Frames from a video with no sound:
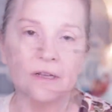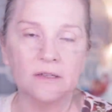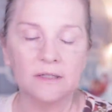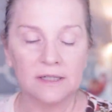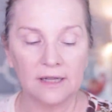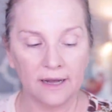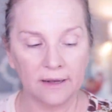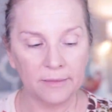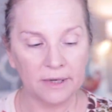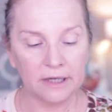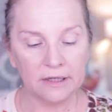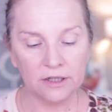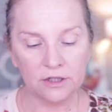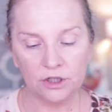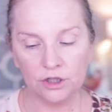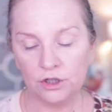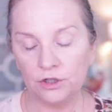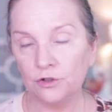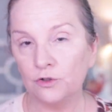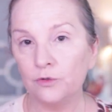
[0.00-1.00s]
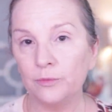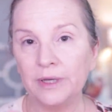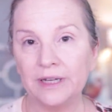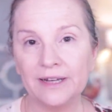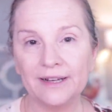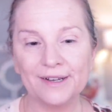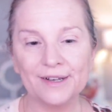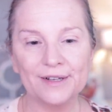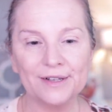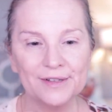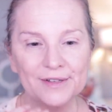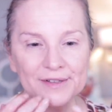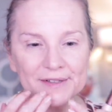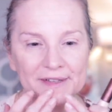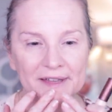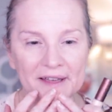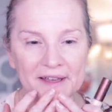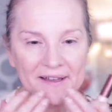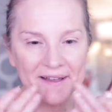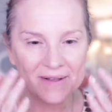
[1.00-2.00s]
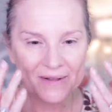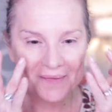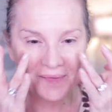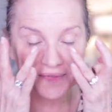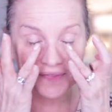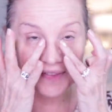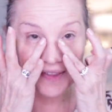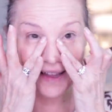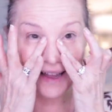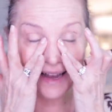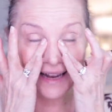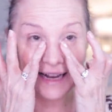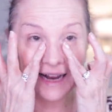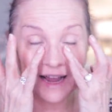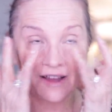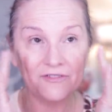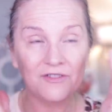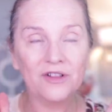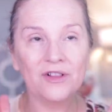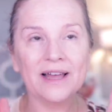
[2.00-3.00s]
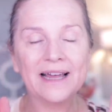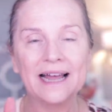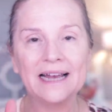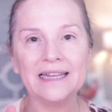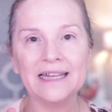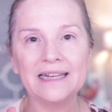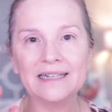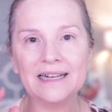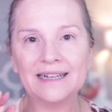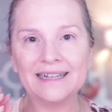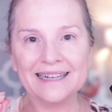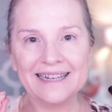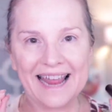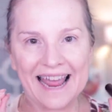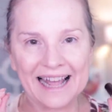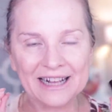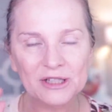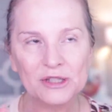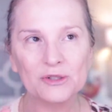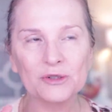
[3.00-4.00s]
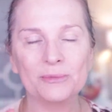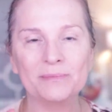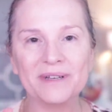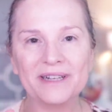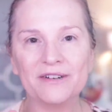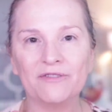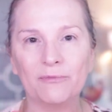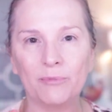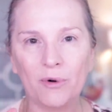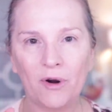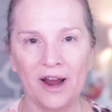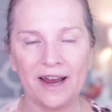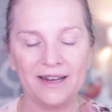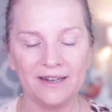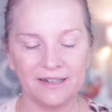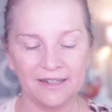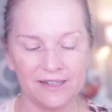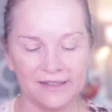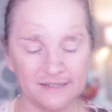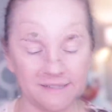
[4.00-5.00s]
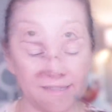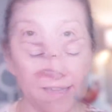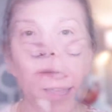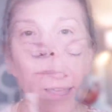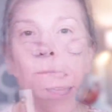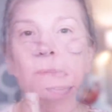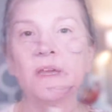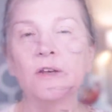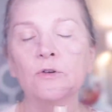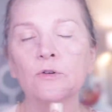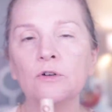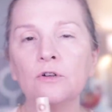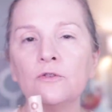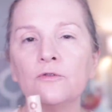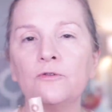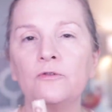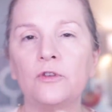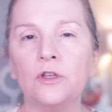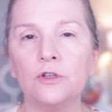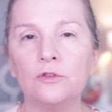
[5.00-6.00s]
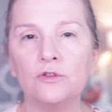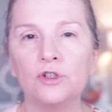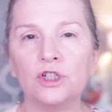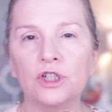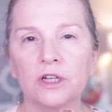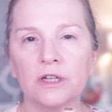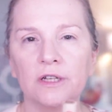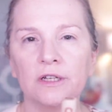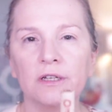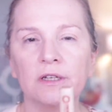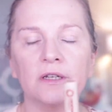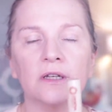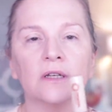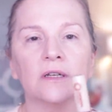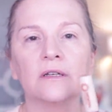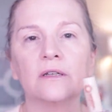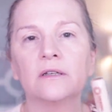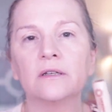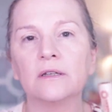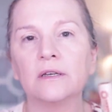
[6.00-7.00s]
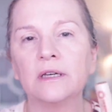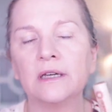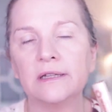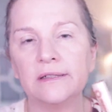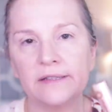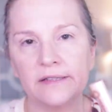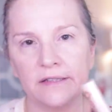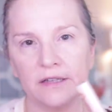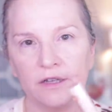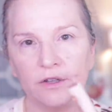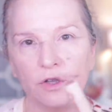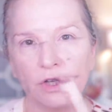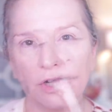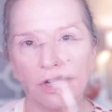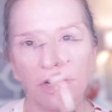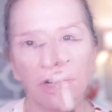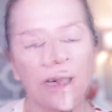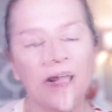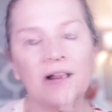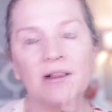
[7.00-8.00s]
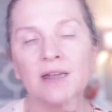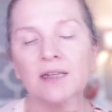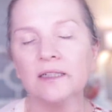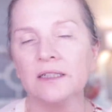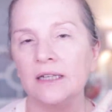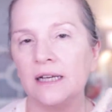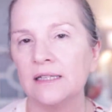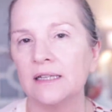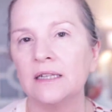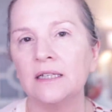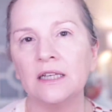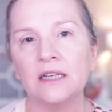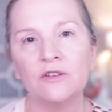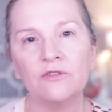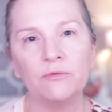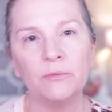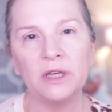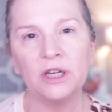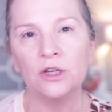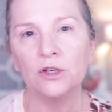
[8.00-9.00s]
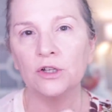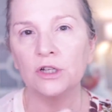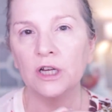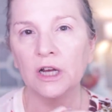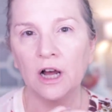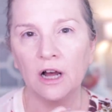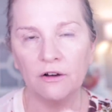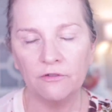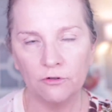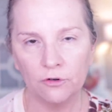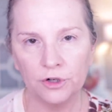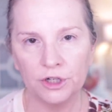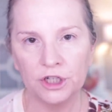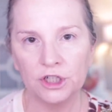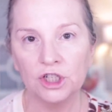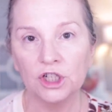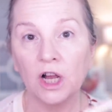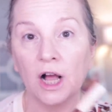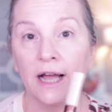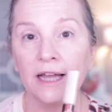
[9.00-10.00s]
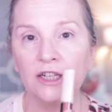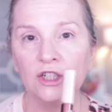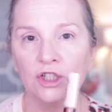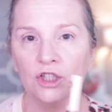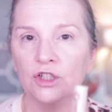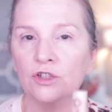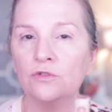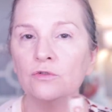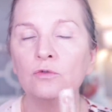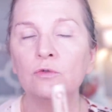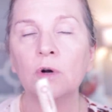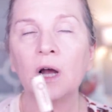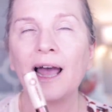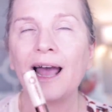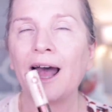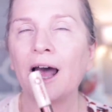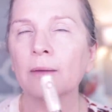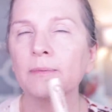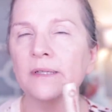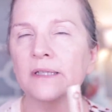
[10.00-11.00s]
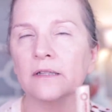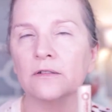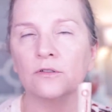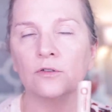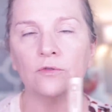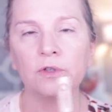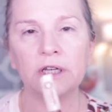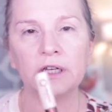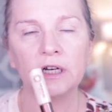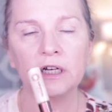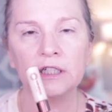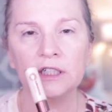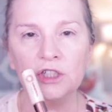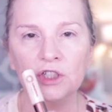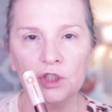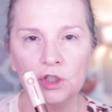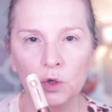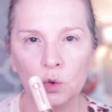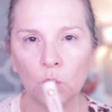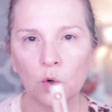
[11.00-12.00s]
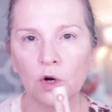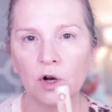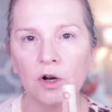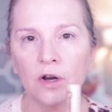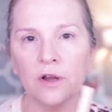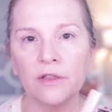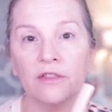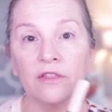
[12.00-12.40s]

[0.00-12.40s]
else I'm gonna do because I, I feel like I need an extra bit of brightness. The Mineral Fusion concealer. While it doesn't give me good coverage, I do absolutely adore